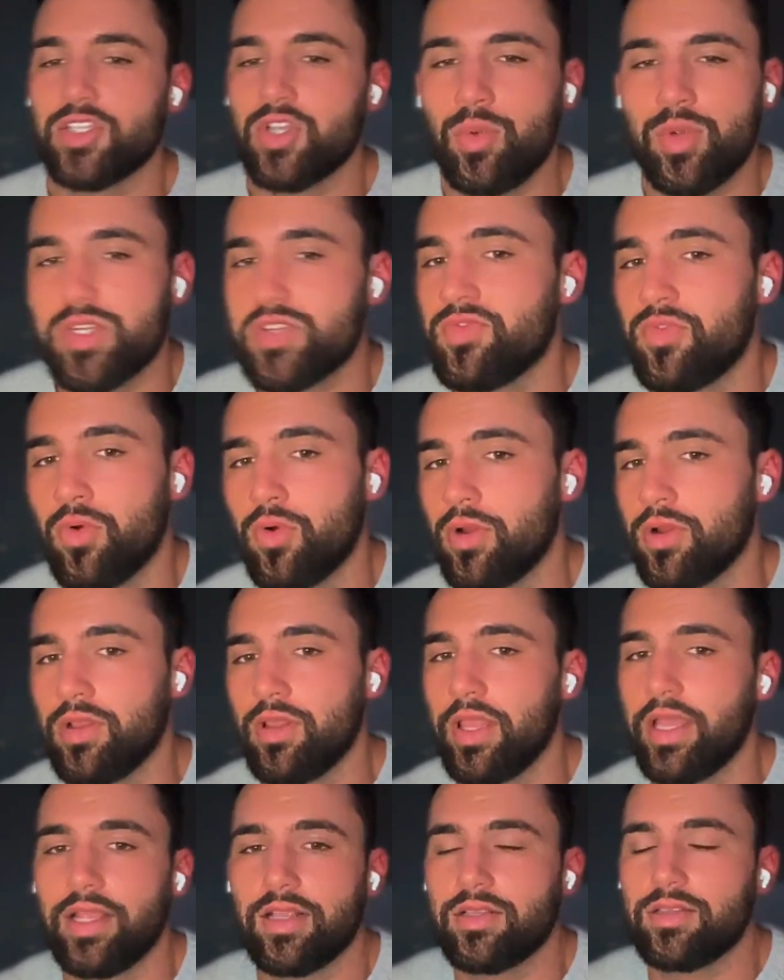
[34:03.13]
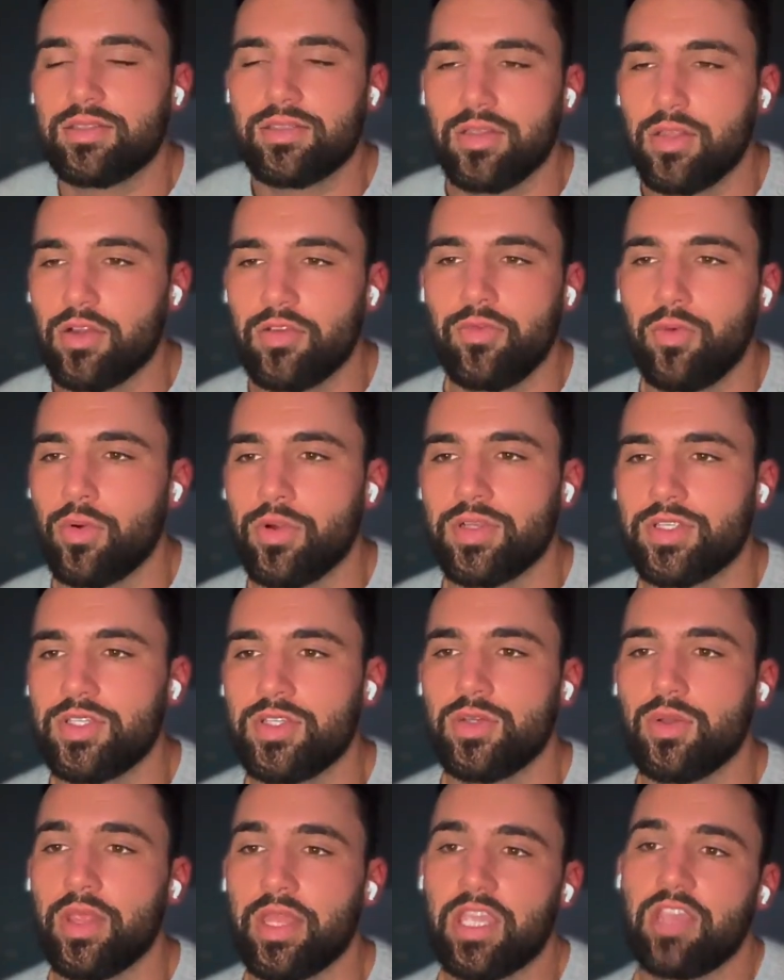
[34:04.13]
And you got like so much for it, like to
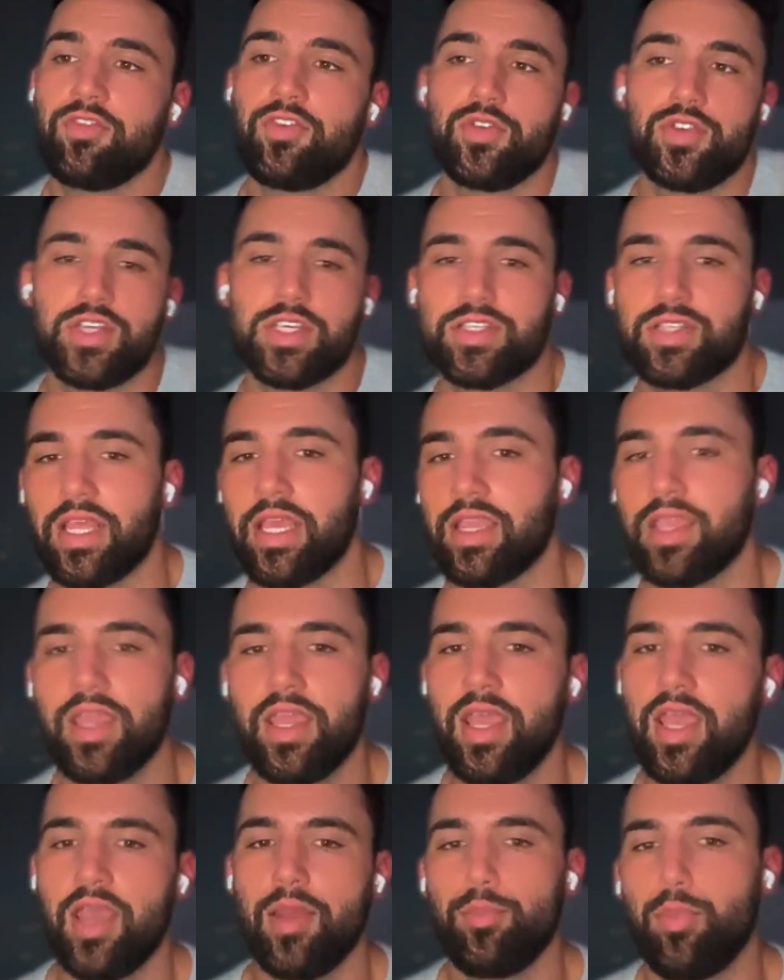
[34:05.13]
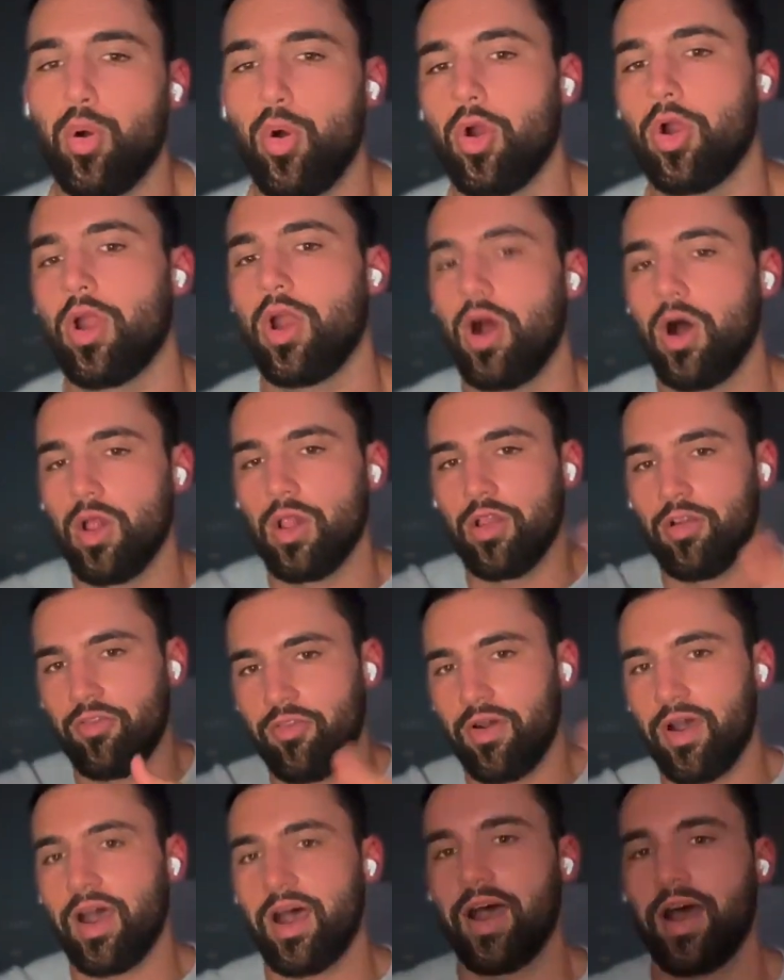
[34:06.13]
look forward to. Like if you just like pour
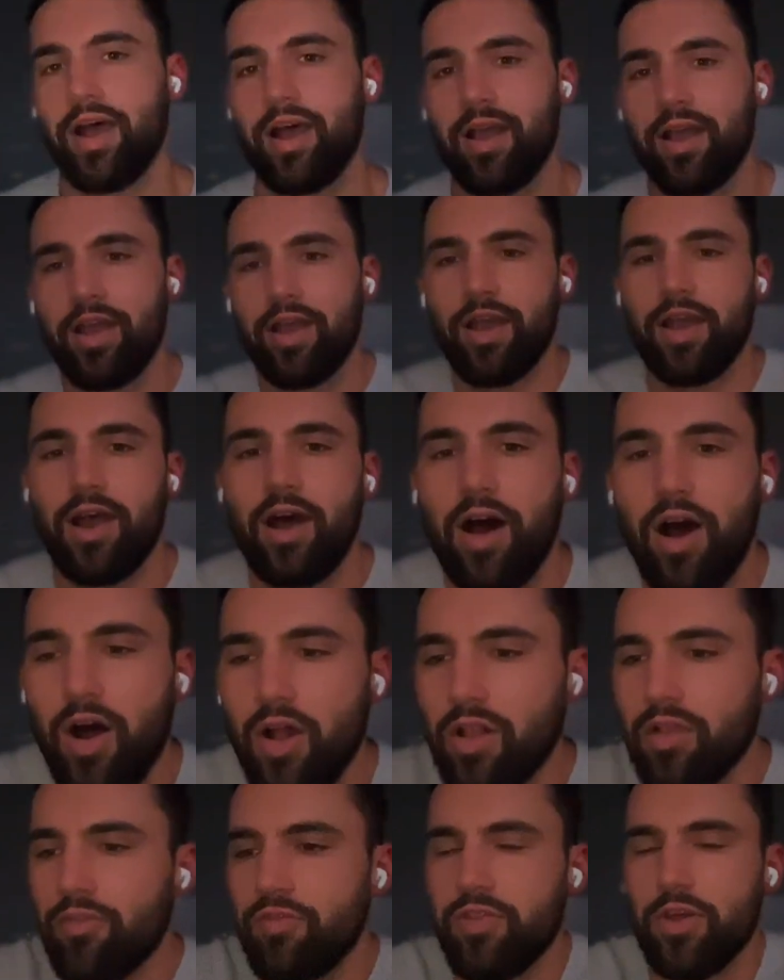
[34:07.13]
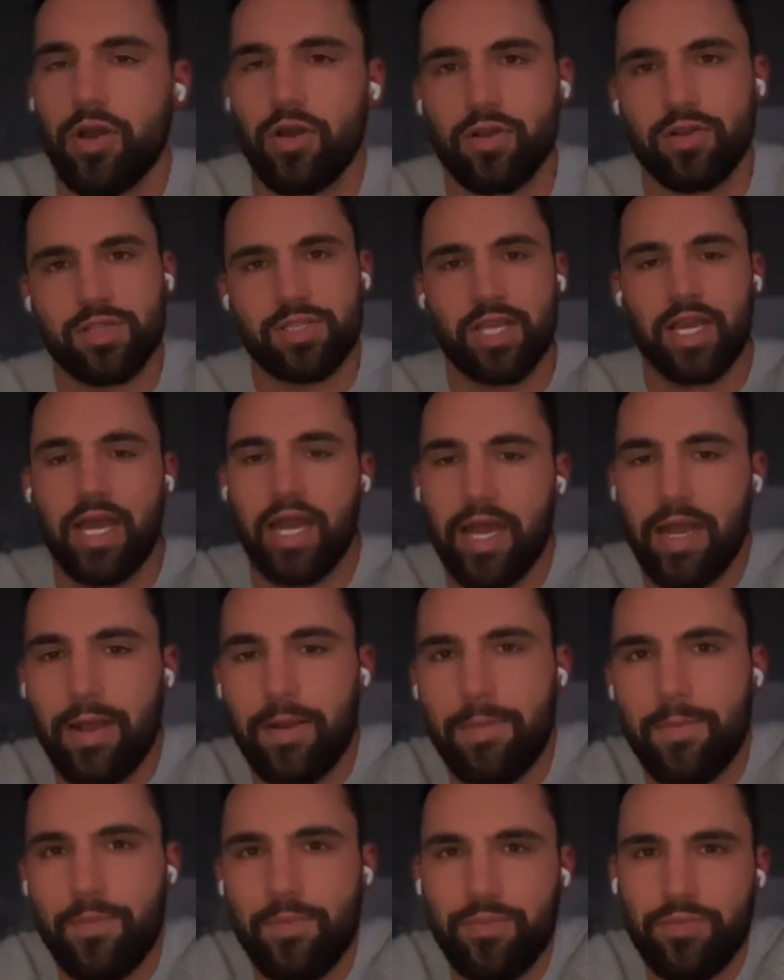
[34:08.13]
all of uh, all of
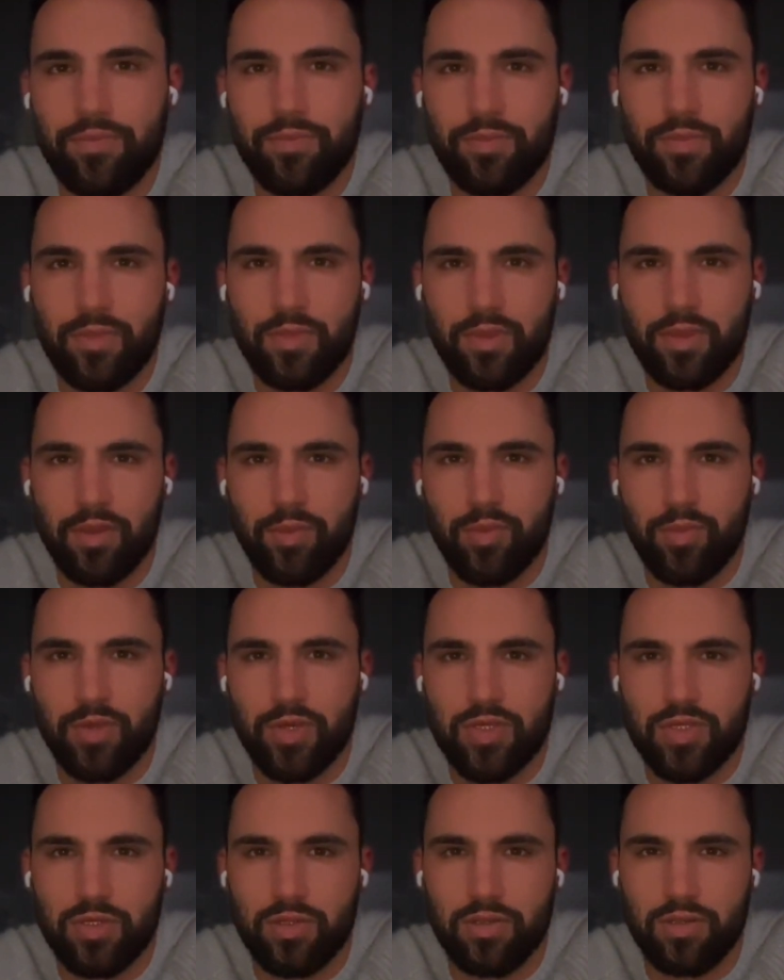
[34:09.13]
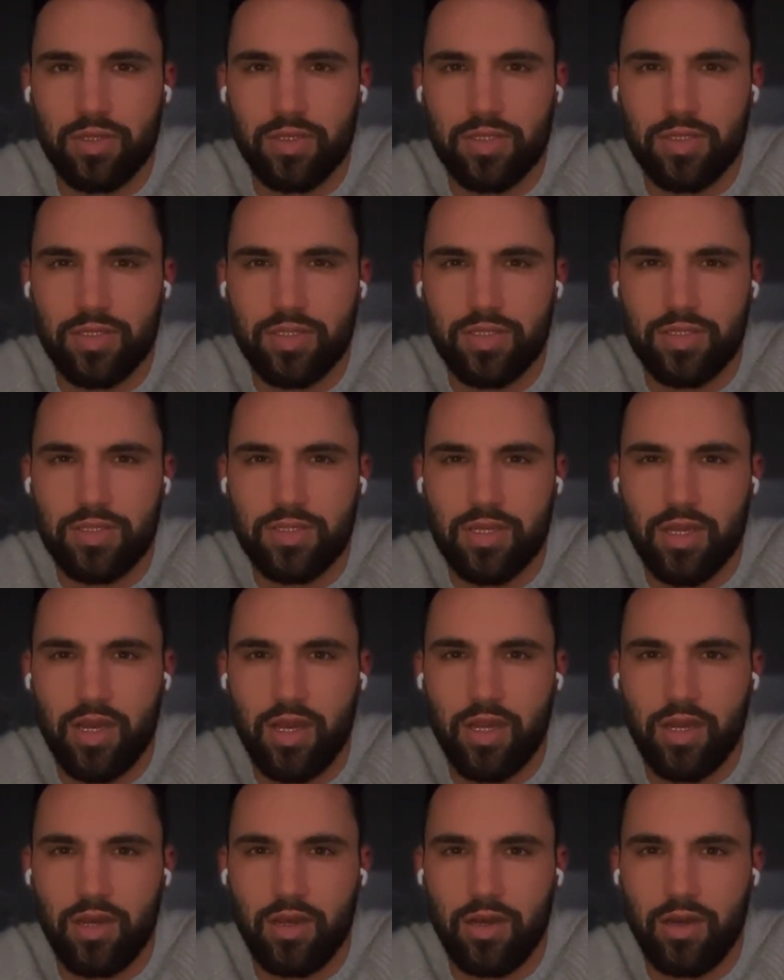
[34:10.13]
those. Um, let me make sure this
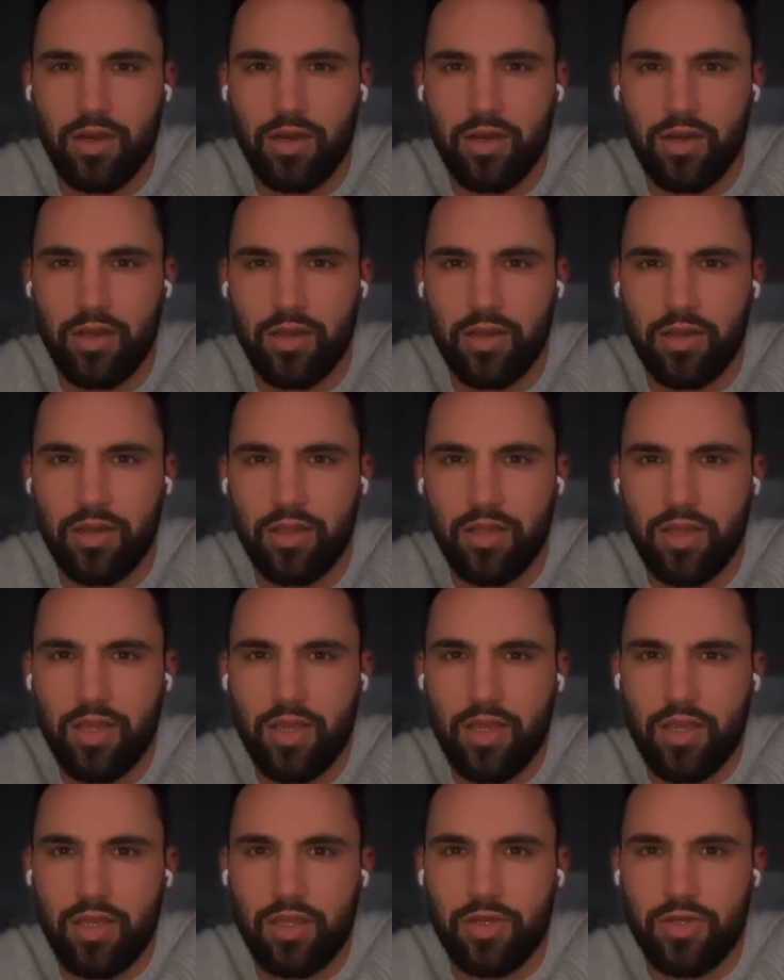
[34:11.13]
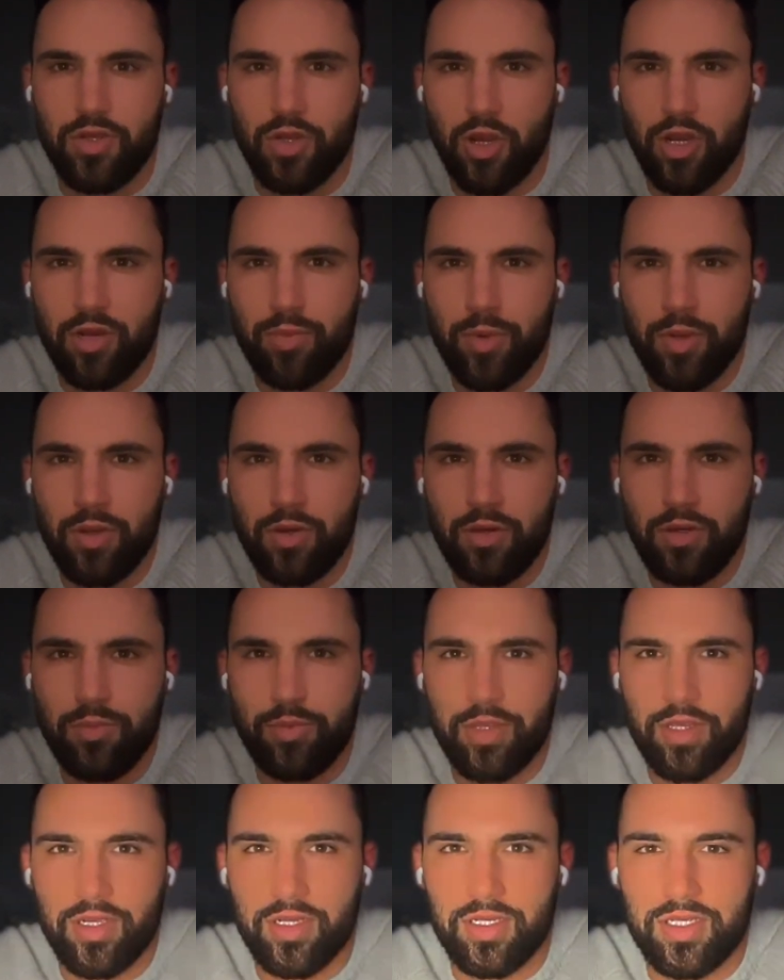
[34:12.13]
is not on
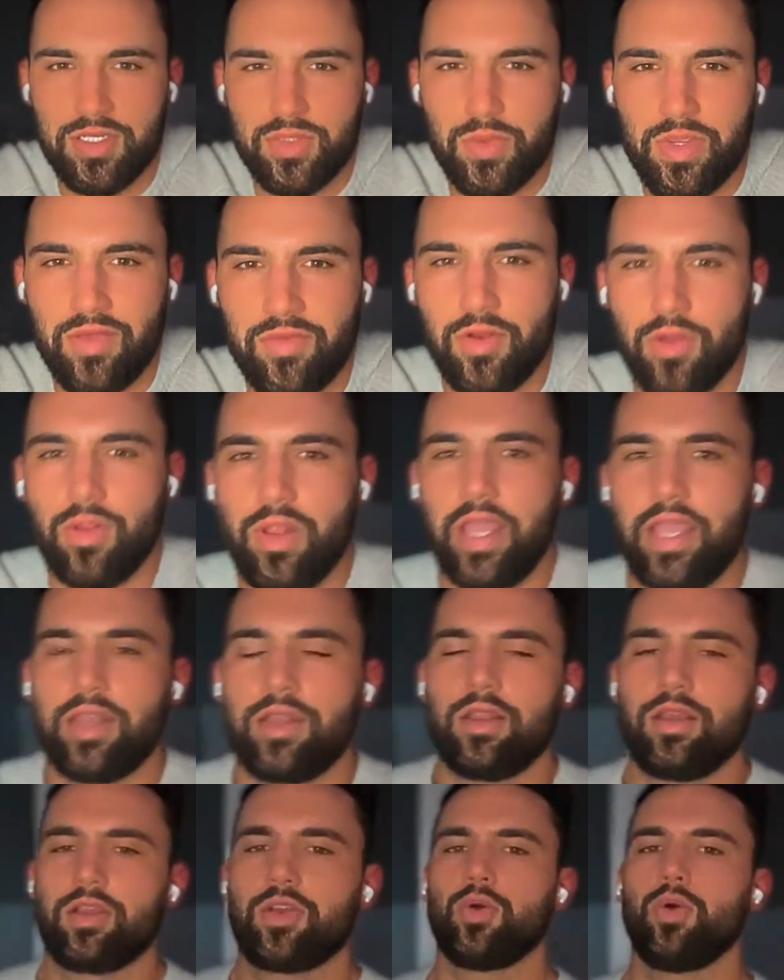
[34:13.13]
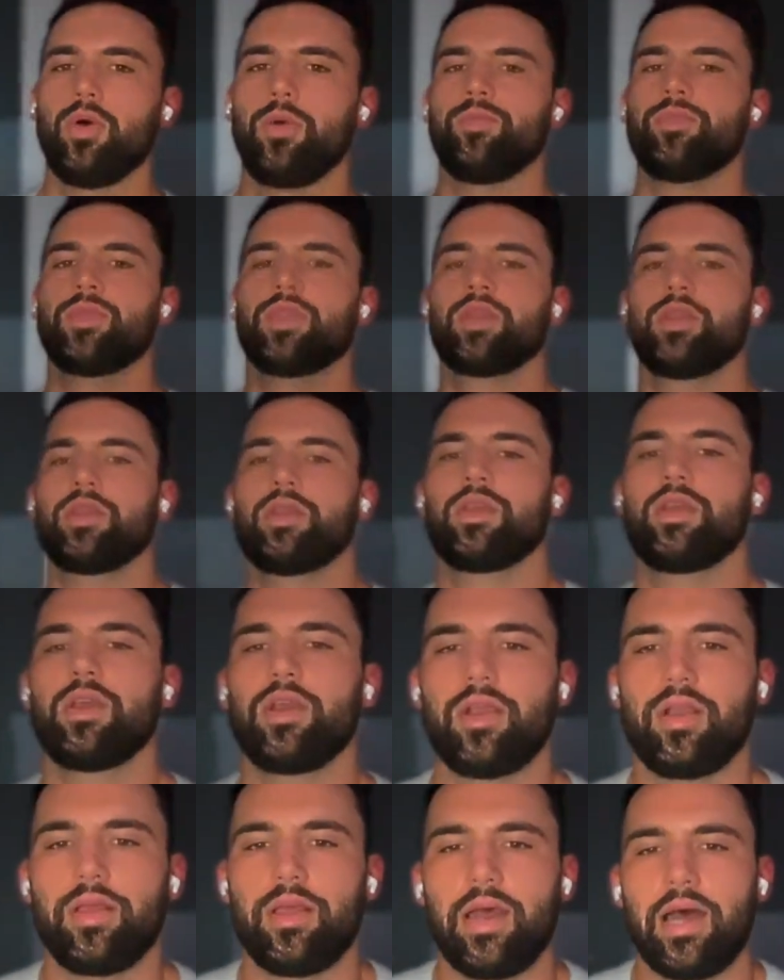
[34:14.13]
dark mode because we have no light.
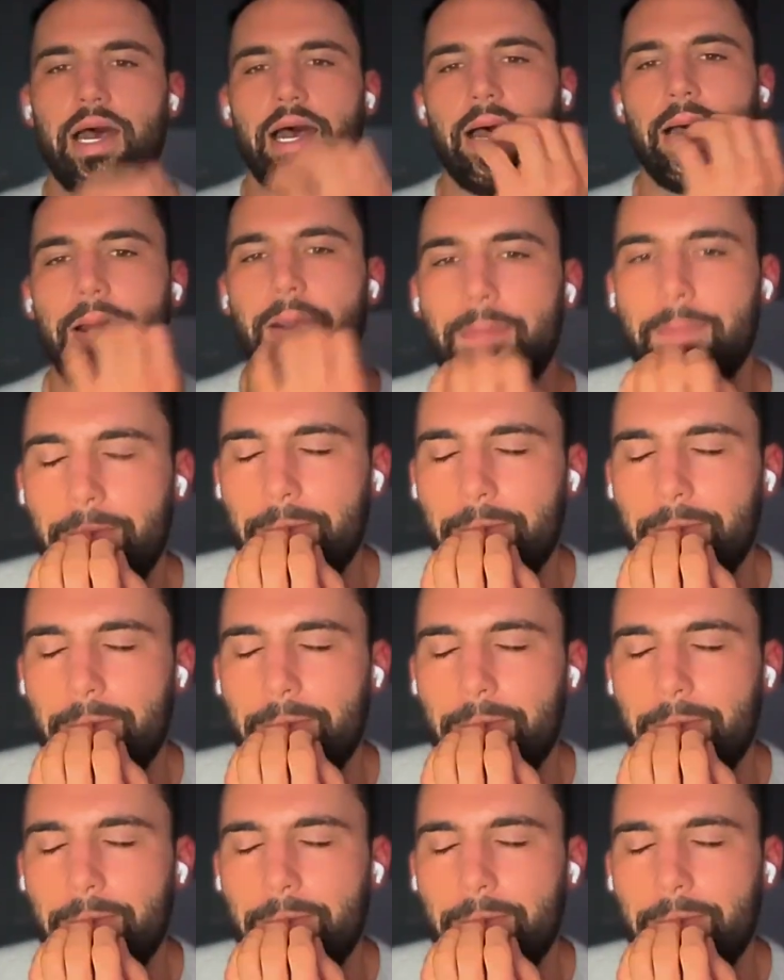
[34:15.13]
Cool.